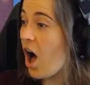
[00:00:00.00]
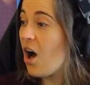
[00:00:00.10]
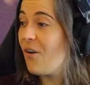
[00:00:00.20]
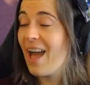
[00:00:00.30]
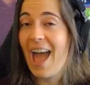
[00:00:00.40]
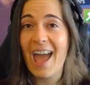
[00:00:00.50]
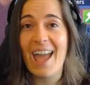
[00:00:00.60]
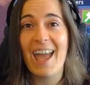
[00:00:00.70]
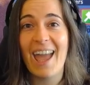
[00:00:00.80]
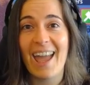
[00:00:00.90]
Oh,
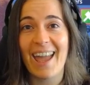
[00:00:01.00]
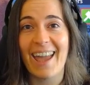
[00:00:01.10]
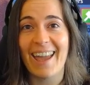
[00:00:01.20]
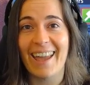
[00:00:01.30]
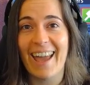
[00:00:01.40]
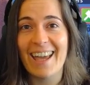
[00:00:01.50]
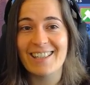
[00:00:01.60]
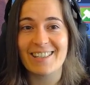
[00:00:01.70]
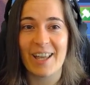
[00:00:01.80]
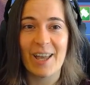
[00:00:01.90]
hey! Hey,
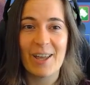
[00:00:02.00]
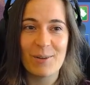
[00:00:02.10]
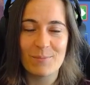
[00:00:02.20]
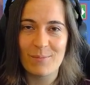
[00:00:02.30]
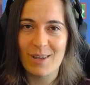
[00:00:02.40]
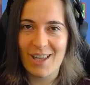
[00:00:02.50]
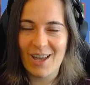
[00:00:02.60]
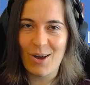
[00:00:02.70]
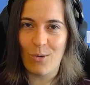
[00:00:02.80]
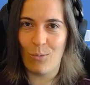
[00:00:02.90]
Sam!
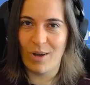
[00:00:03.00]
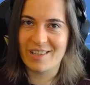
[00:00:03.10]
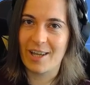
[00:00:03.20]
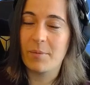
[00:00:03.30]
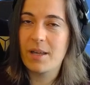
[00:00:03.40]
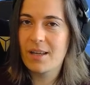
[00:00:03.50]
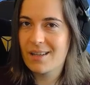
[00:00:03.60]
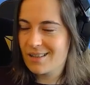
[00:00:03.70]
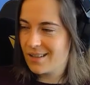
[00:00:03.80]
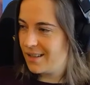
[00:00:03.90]
What's up?
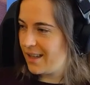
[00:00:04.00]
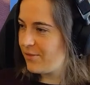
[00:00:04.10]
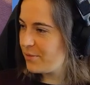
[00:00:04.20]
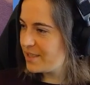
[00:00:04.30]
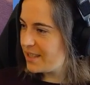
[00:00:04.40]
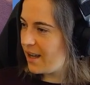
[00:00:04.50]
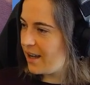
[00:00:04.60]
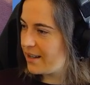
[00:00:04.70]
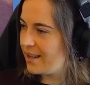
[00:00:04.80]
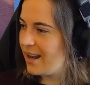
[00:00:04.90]
Everyone say
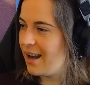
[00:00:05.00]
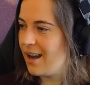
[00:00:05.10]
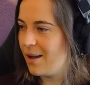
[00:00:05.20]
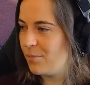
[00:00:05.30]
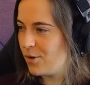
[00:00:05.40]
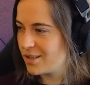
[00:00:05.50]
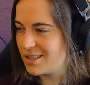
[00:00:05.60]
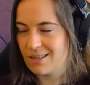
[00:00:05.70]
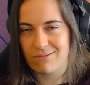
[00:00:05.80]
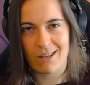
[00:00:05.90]
hi to La Motte
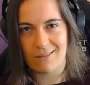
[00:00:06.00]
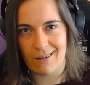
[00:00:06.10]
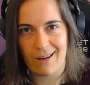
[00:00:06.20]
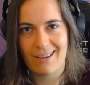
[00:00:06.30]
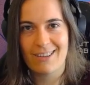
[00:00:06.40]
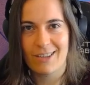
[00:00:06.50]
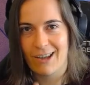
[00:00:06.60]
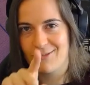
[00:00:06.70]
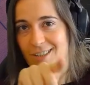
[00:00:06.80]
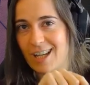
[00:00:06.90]
de Fedre. You'll
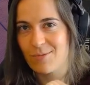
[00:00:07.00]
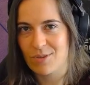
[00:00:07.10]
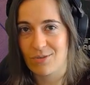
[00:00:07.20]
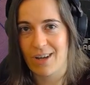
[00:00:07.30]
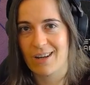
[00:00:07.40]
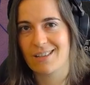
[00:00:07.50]
have to take me through how to